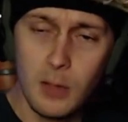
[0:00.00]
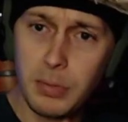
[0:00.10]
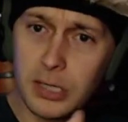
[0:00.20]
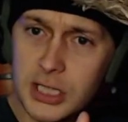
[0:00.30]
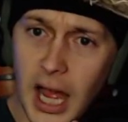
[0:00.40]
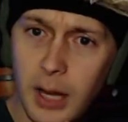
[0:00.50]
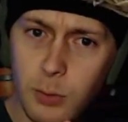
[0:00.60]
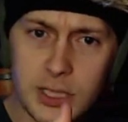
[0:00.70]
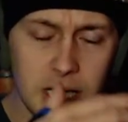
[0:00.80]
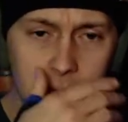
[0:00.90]
Because I
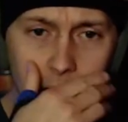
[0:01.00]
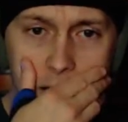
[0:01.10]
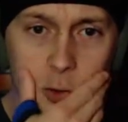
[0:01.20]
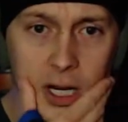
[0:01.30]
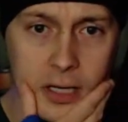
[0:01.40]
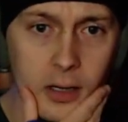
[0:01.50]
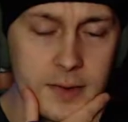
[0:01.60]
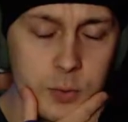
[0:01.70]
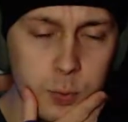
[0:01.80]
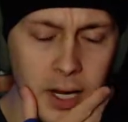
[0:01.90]
was in a cradle
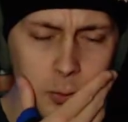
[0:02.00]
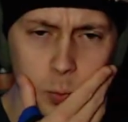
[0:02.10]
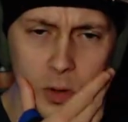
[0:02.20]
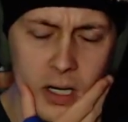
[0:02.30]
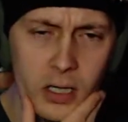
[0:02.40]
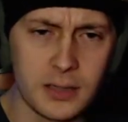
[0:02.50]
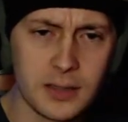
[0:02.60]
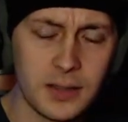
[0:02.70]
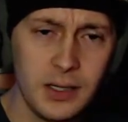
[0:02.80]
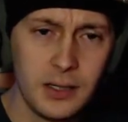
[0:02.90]
as well. What?